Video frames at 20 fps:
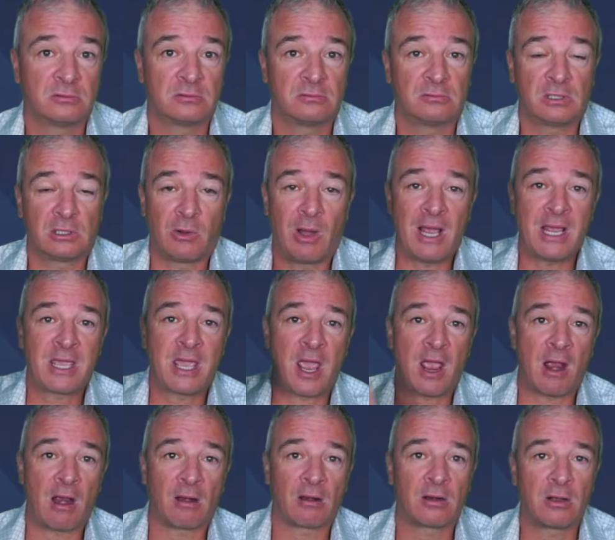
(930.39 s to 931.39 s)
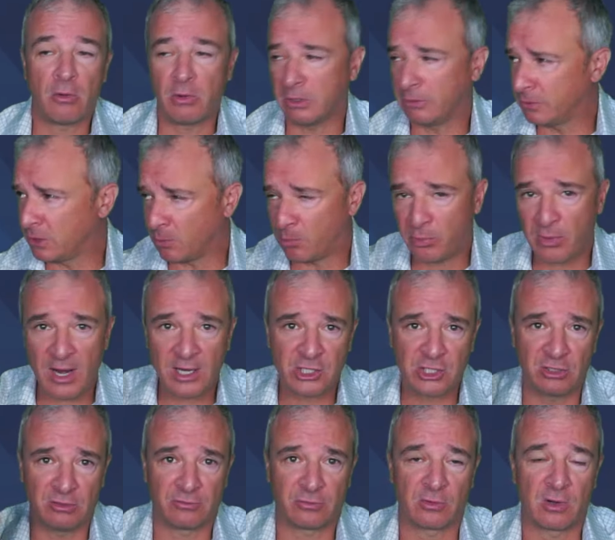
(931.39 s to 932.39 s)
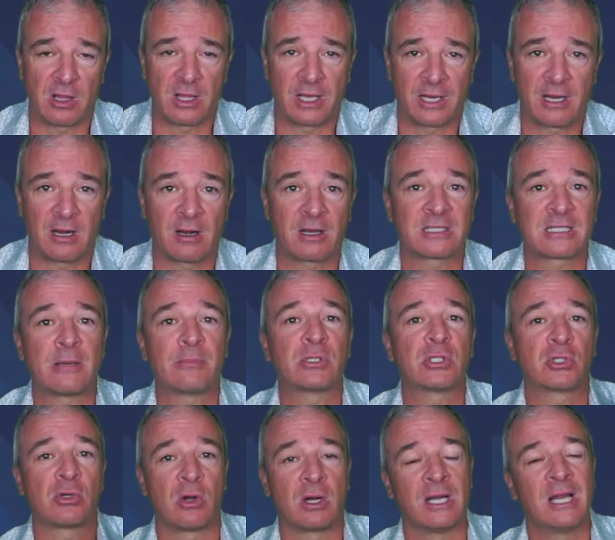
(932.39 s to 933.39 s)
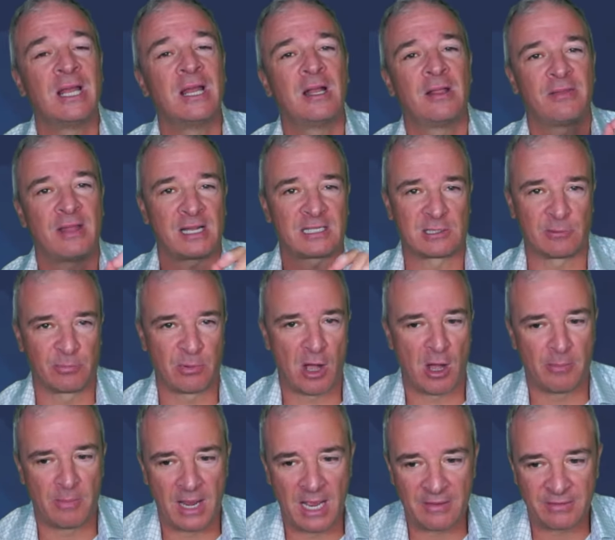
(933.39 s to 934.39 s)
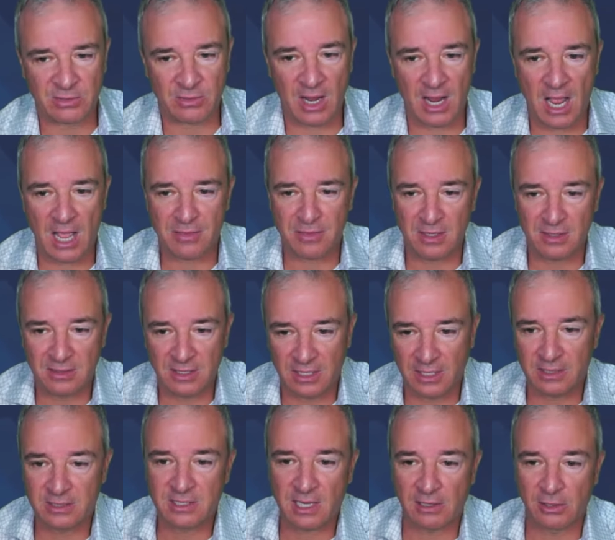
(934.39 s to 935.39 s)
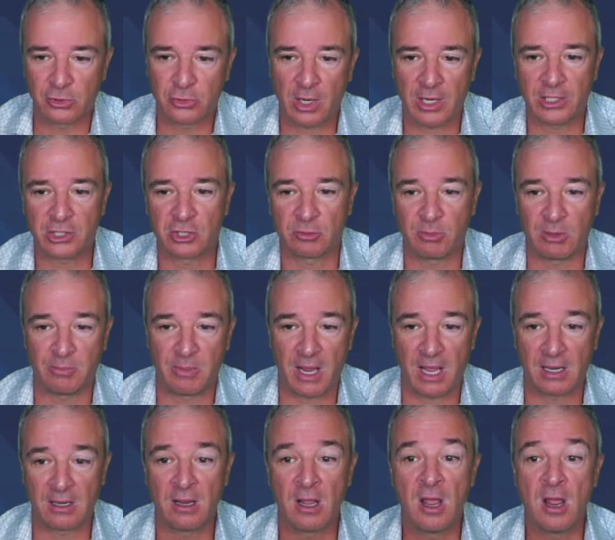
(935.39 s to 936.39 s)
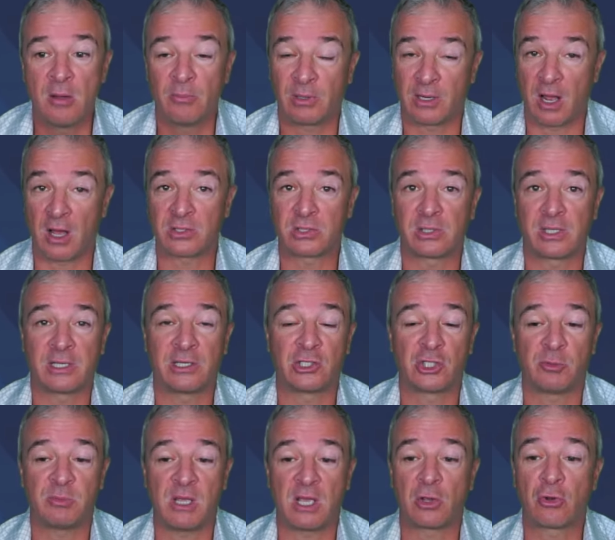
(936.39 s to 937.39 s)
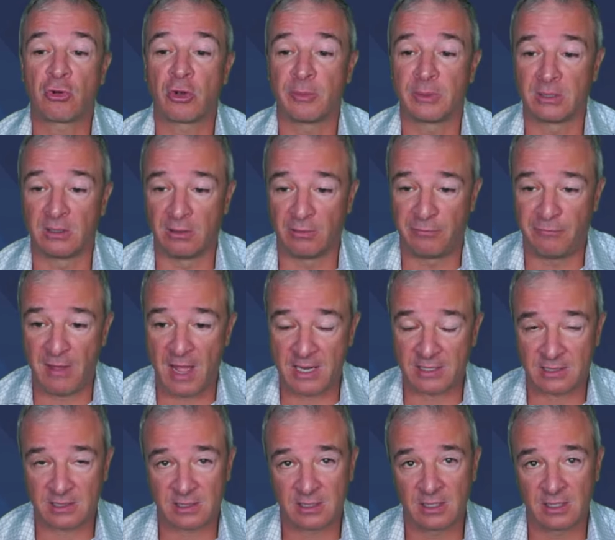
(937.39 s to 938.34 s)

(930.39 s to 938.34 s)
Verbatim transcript: What do I care? Go into depression for all I care because I'm short. That's the problem I have. So I, I, think that insider trading should be banned, but I also think it should be a criminal offense